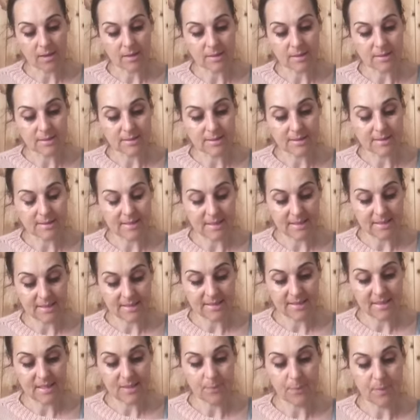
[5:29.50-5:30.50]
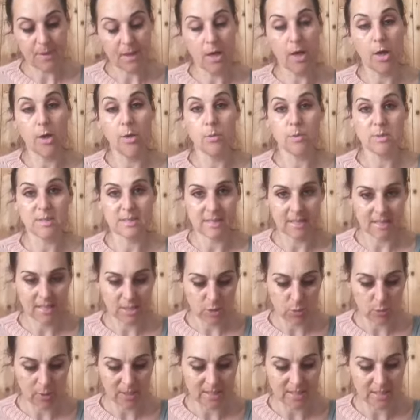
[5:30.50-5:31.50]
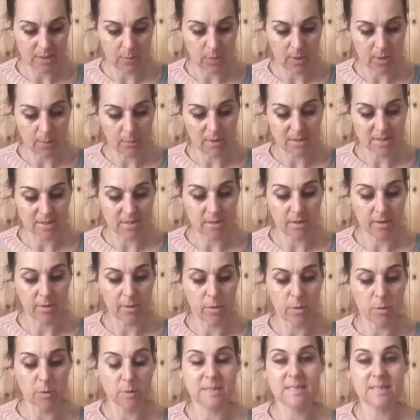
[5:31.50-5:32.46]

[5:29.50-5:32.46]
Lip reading: 6 DPO, it was day 21 of my cycle.